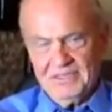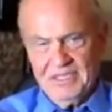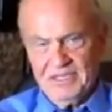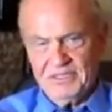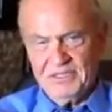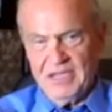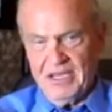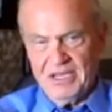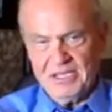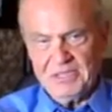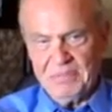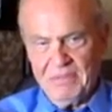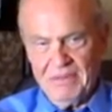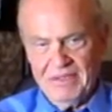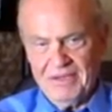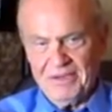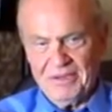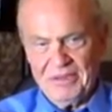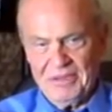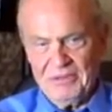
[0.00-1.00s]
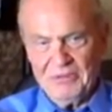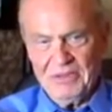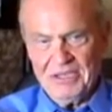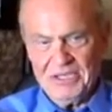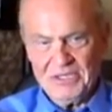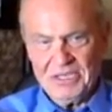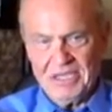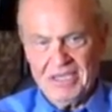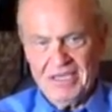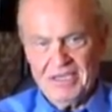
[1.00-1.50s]
is not as politically
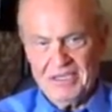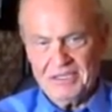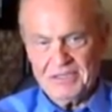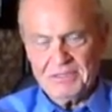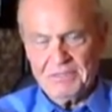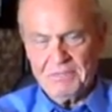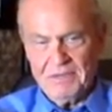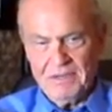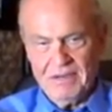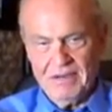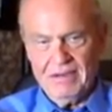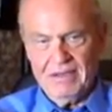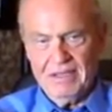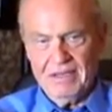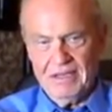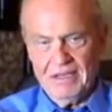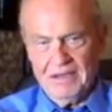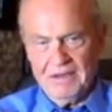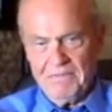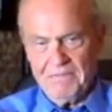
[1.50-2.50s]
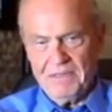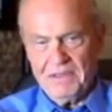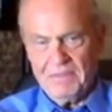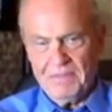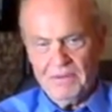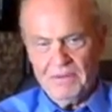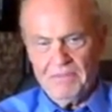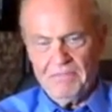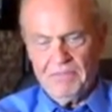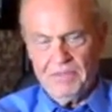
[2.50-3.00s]
risky as apparently a lot of
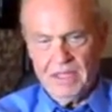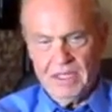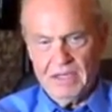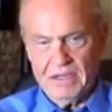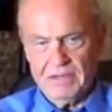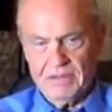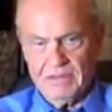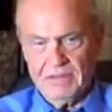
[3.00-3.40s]
people think